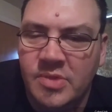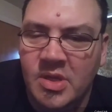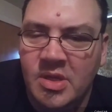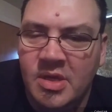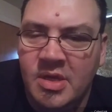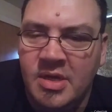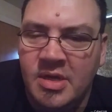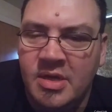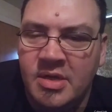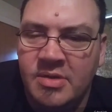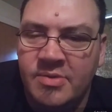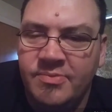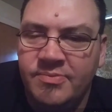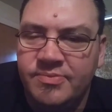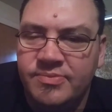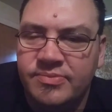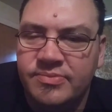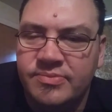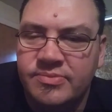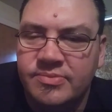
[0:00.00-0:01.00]
uh,
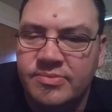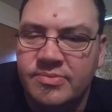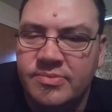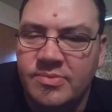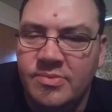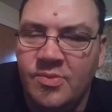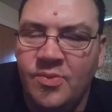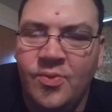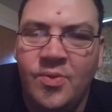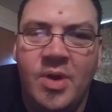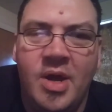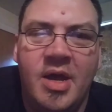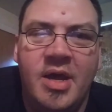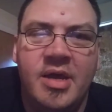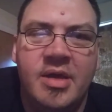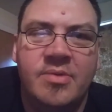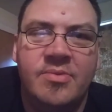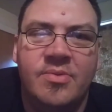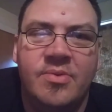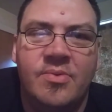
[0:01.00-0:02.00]

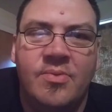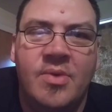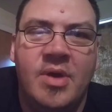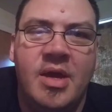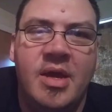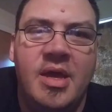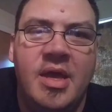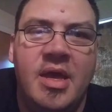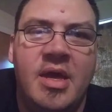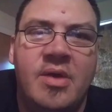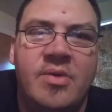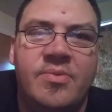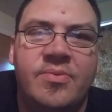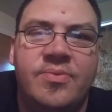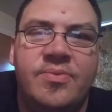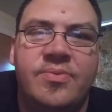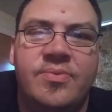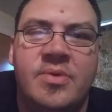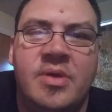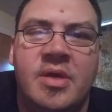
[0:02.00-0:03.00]
why why
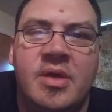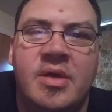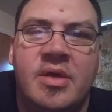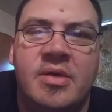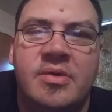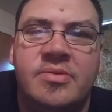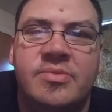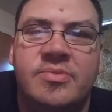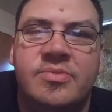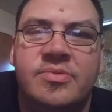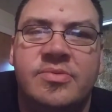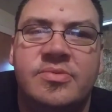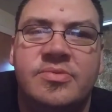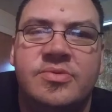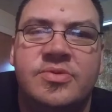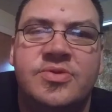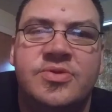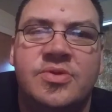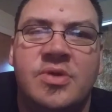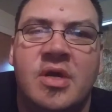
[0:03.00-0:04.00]
have uh,
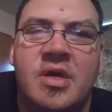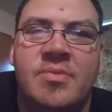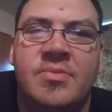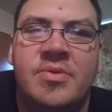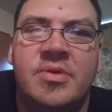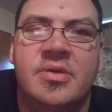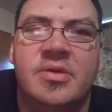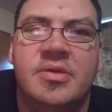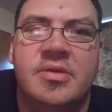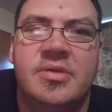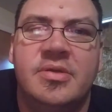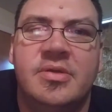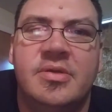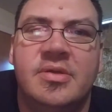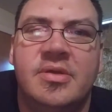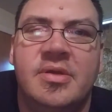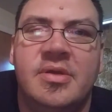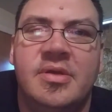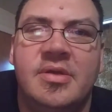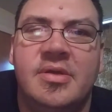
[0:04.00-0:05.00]
drama,
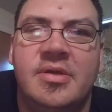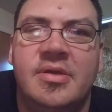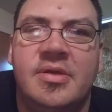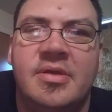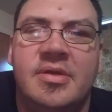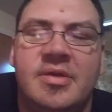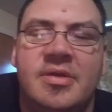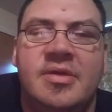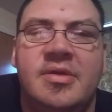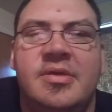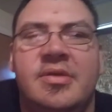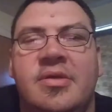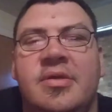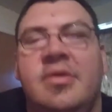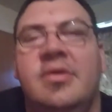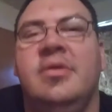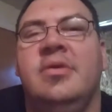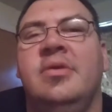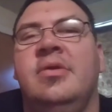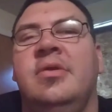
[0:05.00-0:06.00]

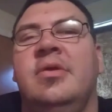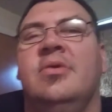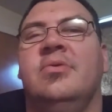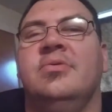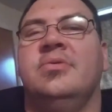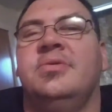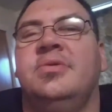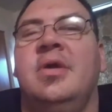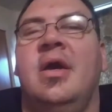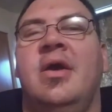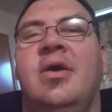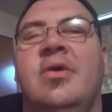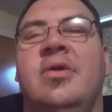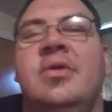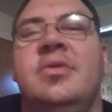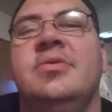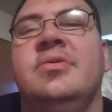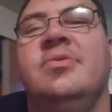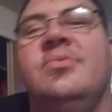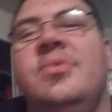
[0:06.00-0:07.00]
you know, on
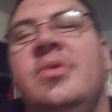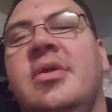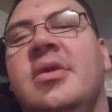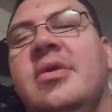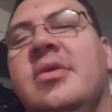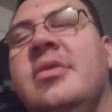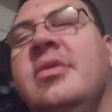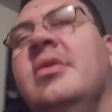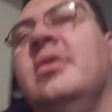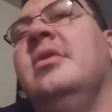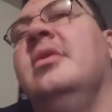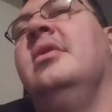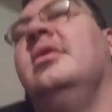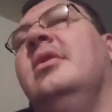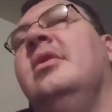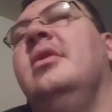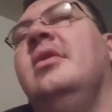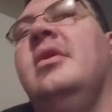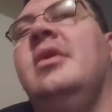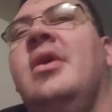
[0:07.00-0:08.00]
Saturdays and the weekend,
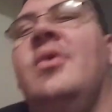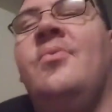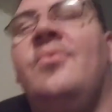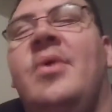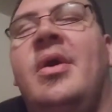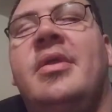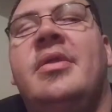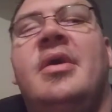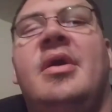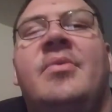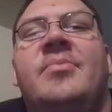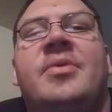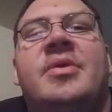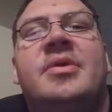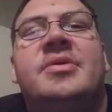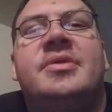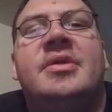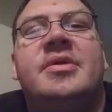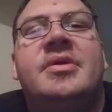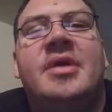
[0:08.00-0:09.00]
and why not?
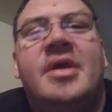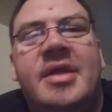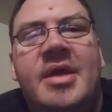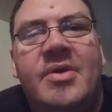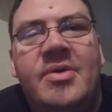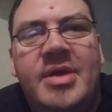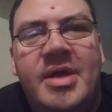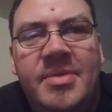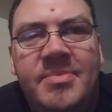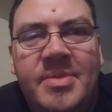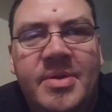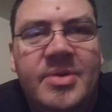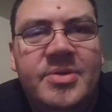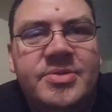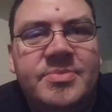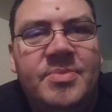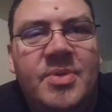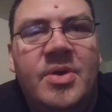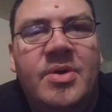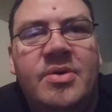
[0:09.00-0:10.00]
Because they cut out
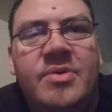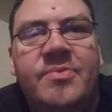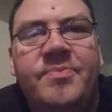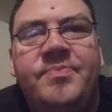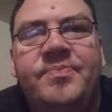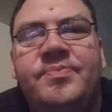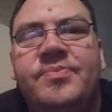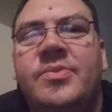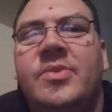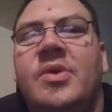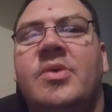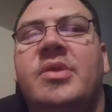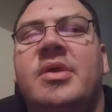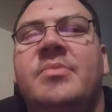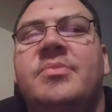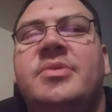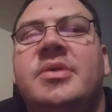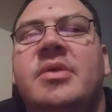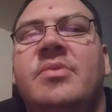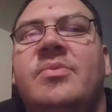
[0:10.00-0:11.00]
Headbangers Ball on
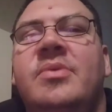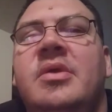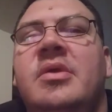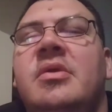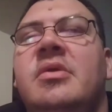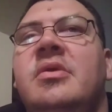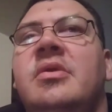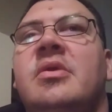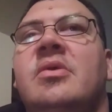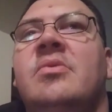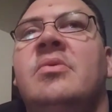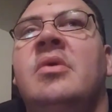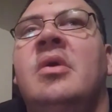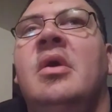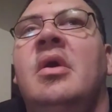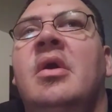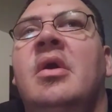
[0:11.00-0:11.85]
MTV, you know.